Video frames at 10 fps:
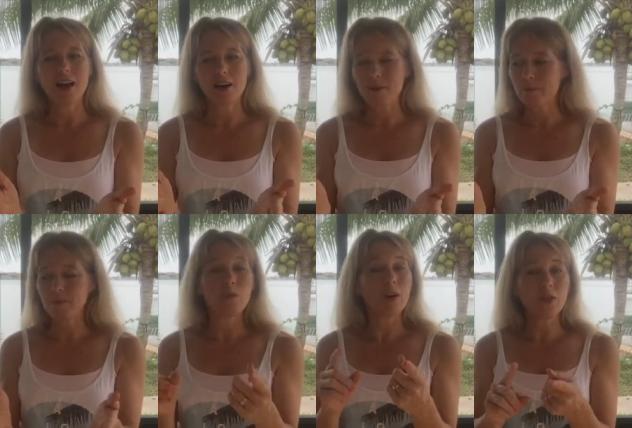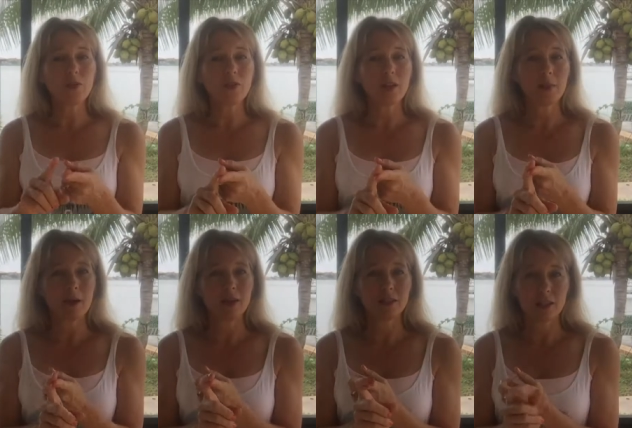Um, one other thing
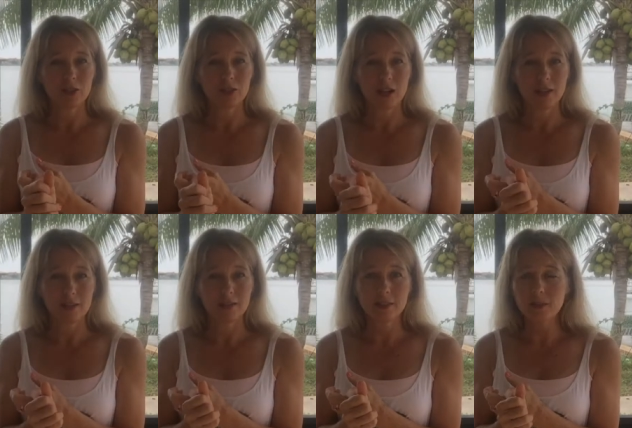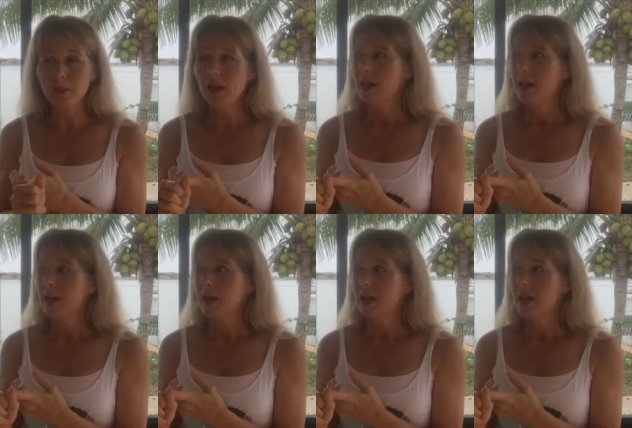about sunshine and sleep